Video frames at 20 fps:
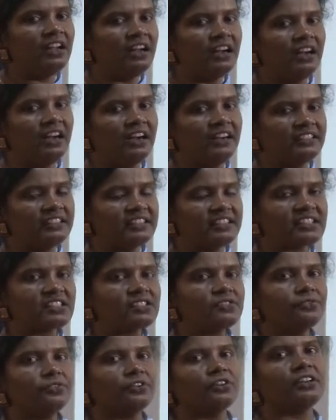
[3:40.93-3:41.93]
and
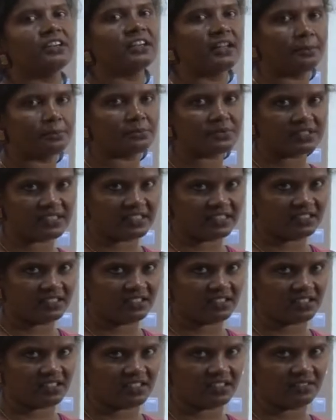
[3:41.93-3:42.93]
just for a dump
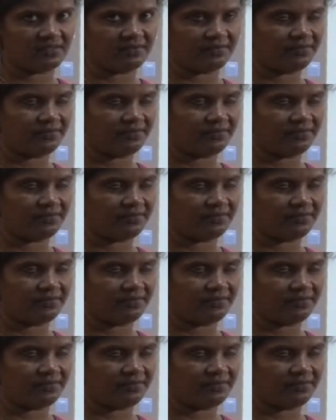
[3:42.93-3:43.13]
sites.